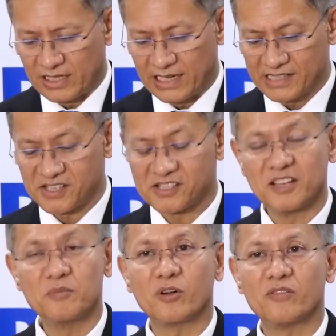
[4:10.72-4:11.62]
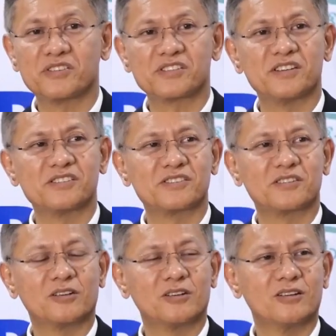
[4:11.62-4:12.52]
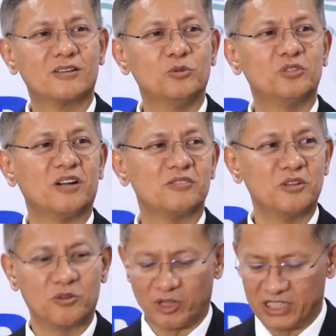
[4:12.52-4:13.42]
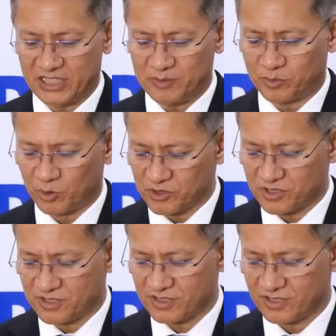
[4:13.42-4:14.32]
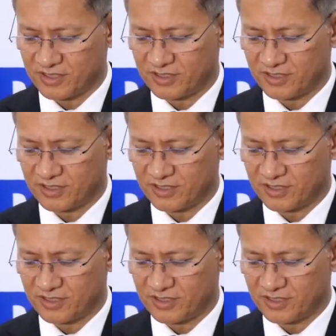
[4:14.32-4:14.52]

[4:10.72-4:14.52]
assistant professors, 2,020 posts,